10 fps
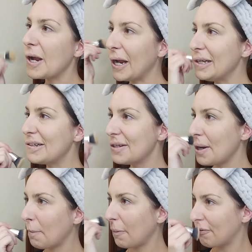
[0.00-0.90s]
Age is a
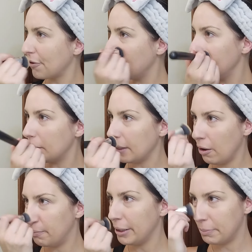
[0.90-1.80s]
number for you to
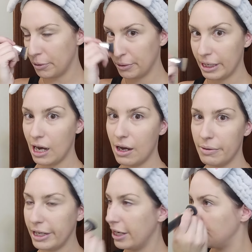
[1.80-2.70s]
tell people,
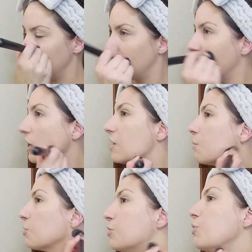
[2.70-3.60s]
not a
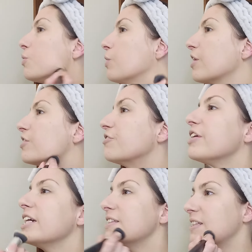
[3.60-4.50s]
number you want to wear in your
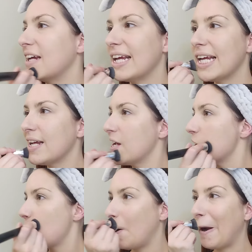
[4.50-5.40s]
face.
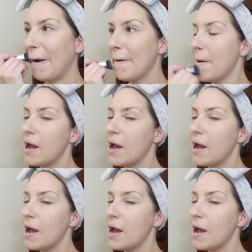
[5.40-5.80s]
Alright.